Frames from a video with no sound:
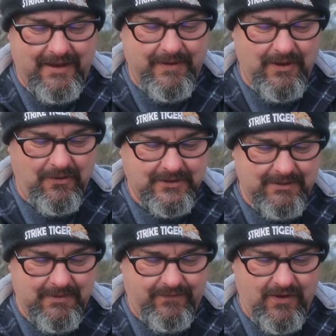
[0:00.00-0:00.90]
It'd be
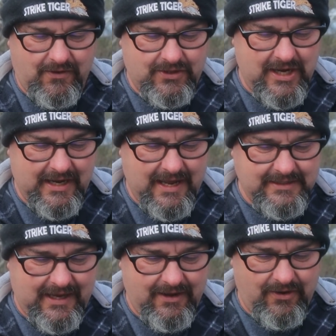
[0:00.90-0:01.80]
awesome if you could check
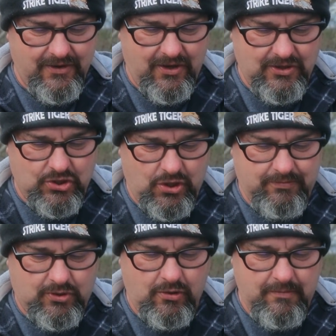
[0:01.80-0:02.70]
us out on
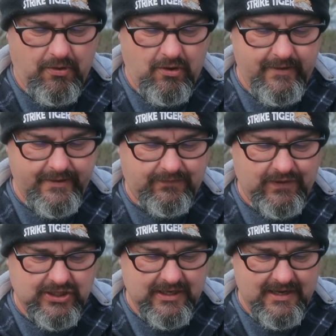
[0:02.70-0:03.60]
YouTube, Two Pirates
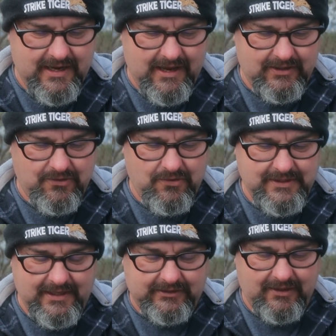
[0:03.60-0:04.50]
Fishing and
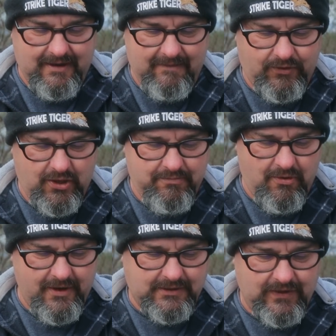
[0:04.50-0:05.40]
Outdoors, Instagram, Two
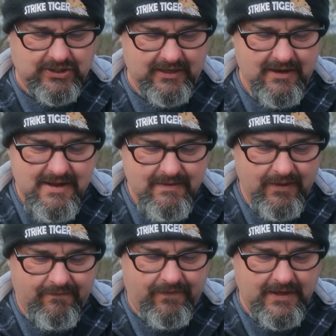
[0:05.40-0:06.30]
Pirates Fishing,
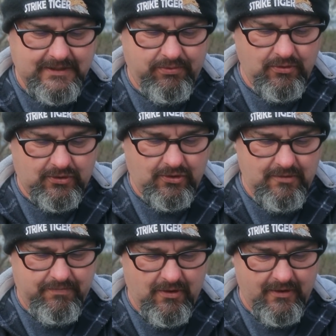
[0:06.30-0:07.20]
Facebook,
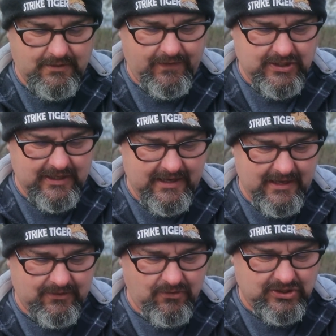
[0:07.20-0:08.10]
Two Pirates Fishing and
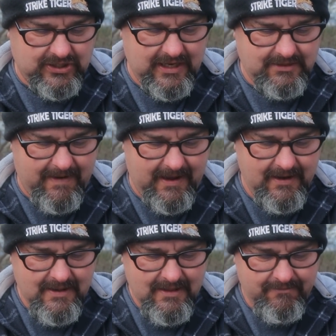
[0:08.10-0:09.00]
Outdoors. Cheers, mate.
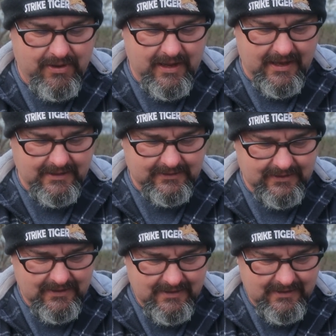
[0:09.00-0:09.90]

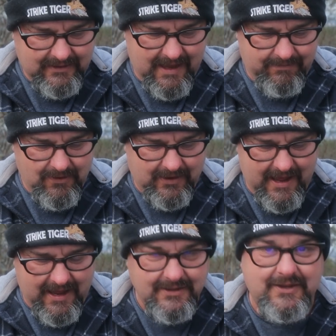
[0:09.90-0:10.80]
P.S. Keep your
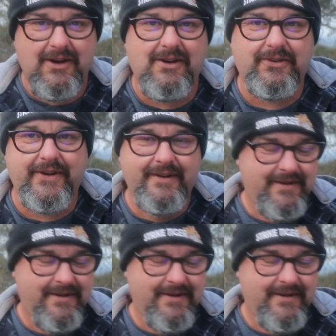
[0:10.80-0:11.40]
cans cold.